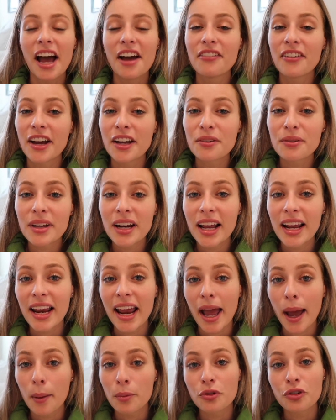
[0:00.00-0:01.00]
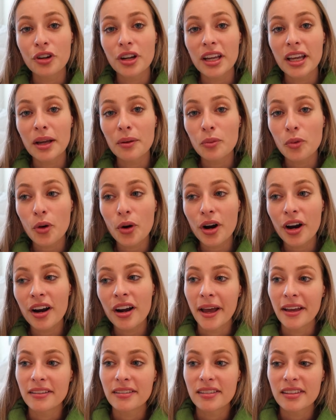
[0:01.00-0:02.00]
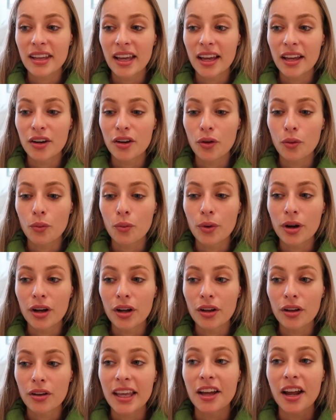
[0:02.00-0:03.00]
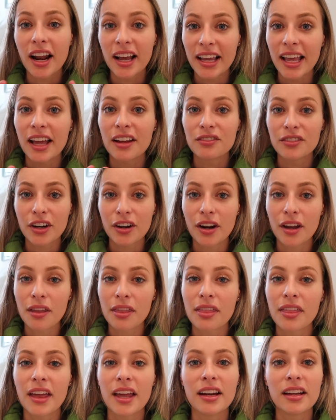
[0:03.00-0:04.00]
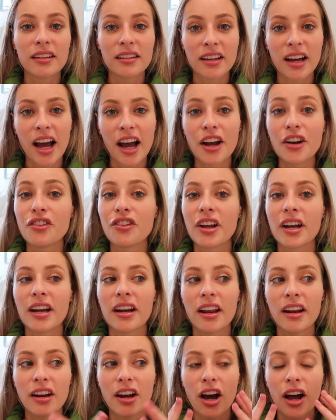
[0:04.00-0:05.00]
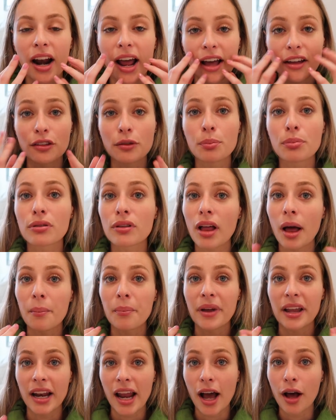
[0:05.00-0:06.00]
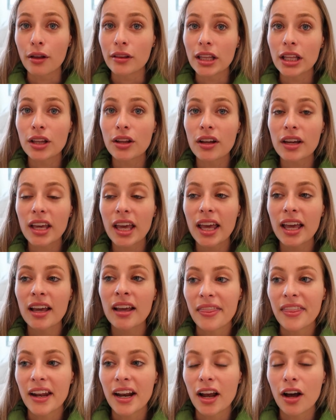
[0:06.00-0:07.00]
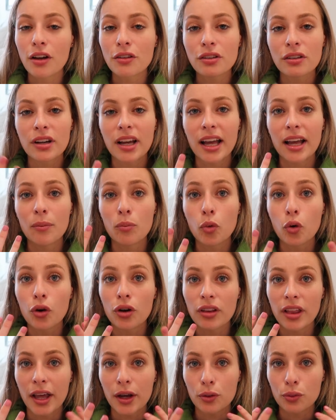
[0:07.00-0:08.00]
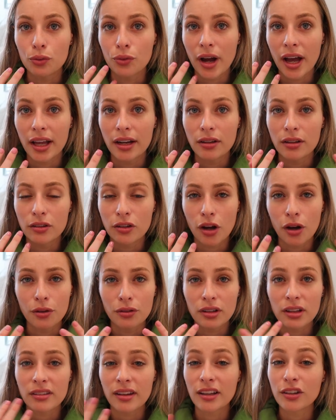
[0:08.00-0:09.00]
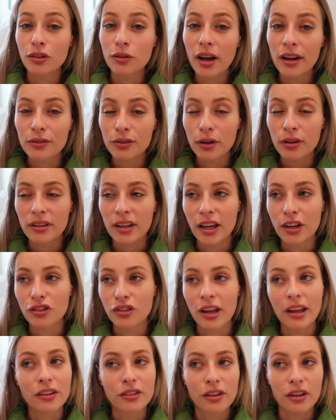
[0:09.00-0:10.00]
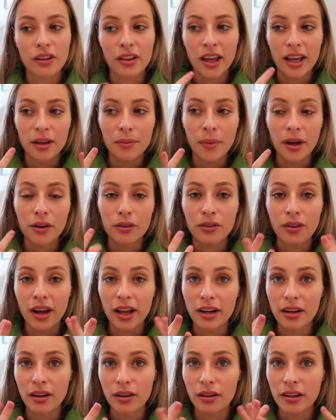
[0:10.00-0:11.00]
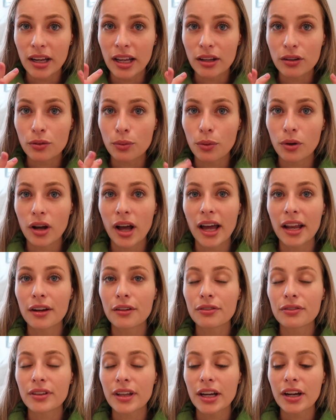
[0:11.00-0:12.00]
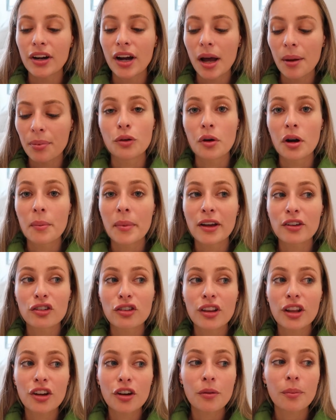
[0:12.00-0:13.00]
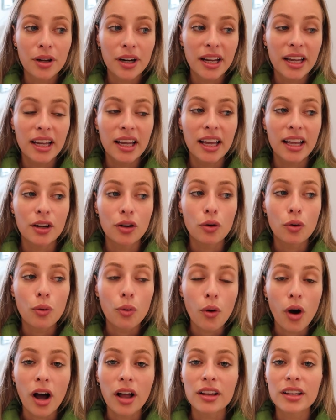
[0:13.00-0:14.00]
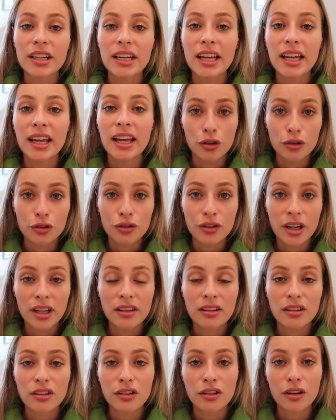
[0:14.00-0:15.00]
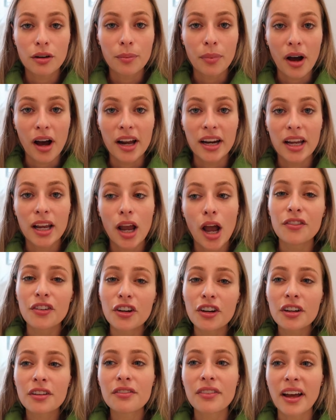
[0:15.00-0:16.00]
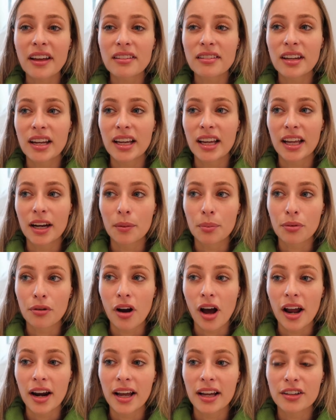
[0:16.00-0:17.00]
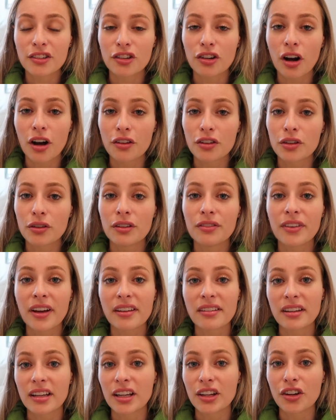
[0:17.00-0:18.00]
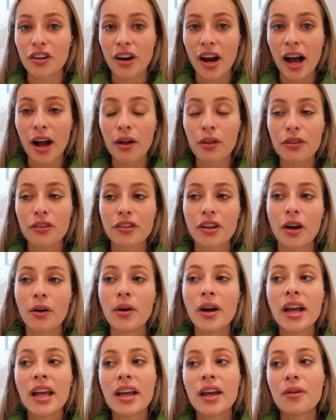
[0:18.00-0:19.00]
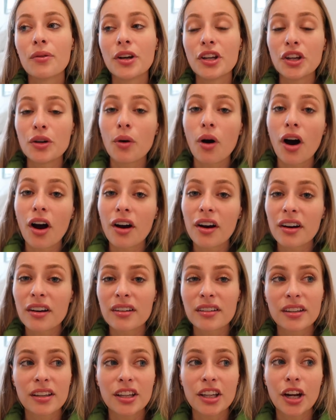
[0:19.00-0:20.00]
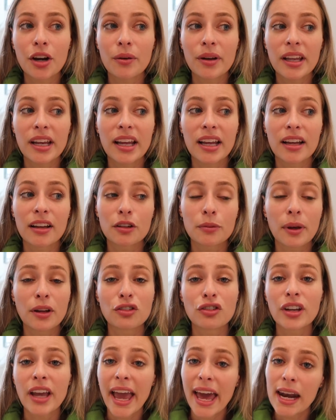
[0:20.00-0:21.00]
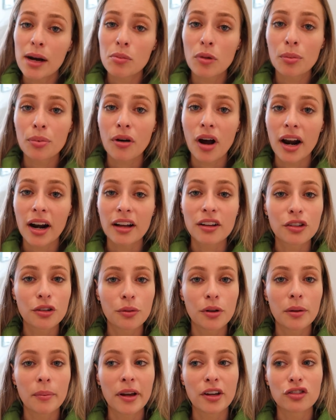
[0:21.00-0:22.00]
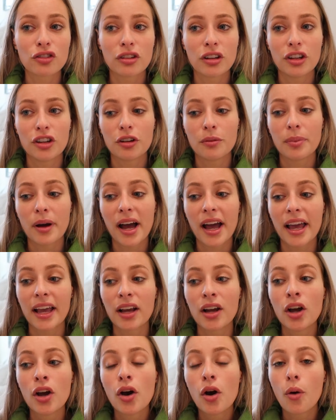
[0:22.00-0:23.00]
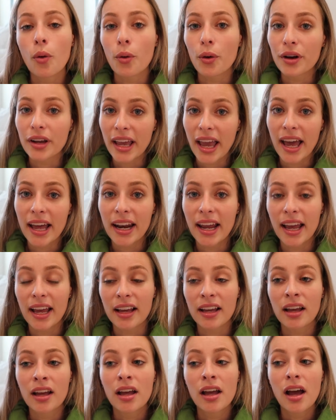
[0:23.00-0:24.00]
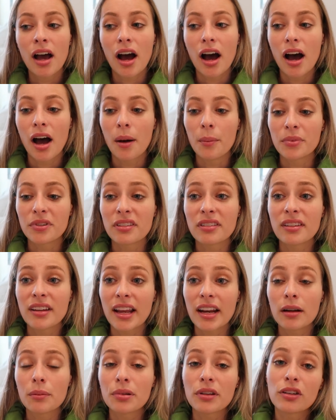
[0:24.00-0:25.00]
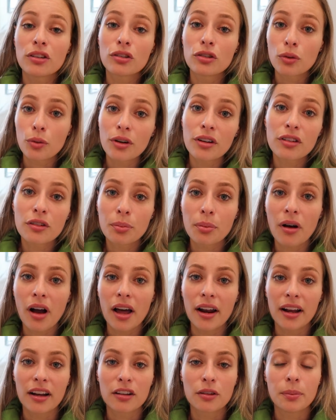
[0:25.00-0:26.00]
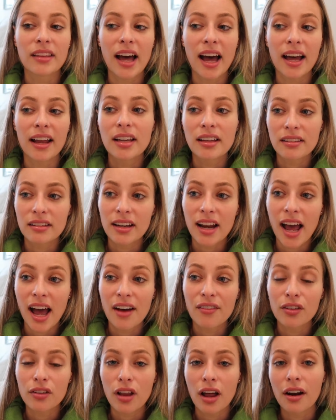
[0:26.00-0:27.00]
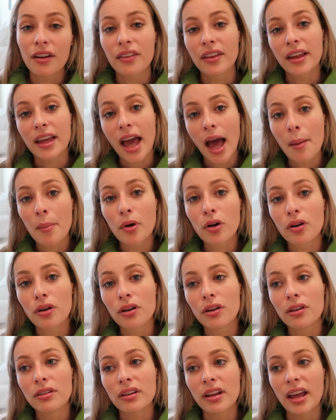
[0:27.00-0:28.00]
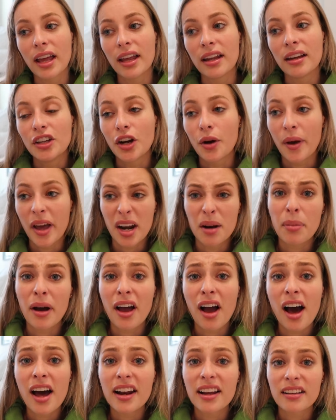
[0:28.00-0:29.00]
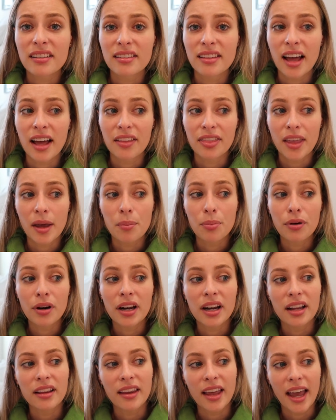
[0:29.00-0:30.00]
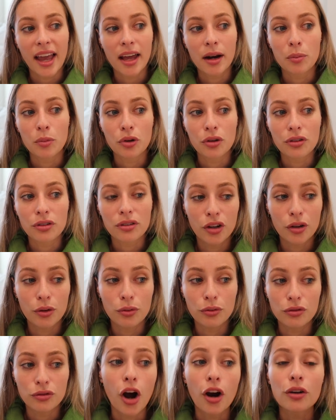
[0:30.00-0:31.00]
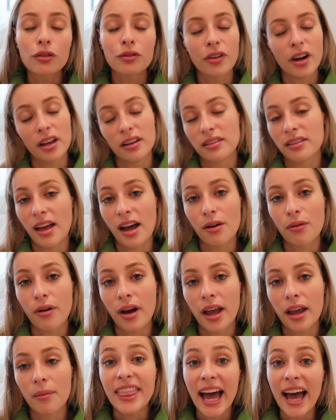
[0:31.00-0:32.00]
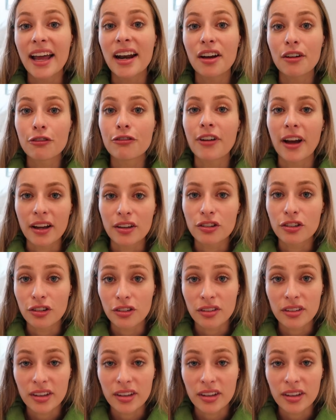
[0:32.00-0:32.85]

I find when I am drinking more, my skin will get, again, very thin and dehydrated and not as plump and healthy looking. And then I also get more, like, red tones because I do have rosacea, so, like, my redness will kind of flare up. You want to make sure that you're putting in quality nutrients into your body. If you're investing in a product, you're also investing in your health. So when you are, you know, eating especially animal products, you want to make sure that you're buying organic, sustainably sourced products that doesn't have a lot of the chemicals and, you know, antibiotics that they put in the animals who aren't raised that way. That affects your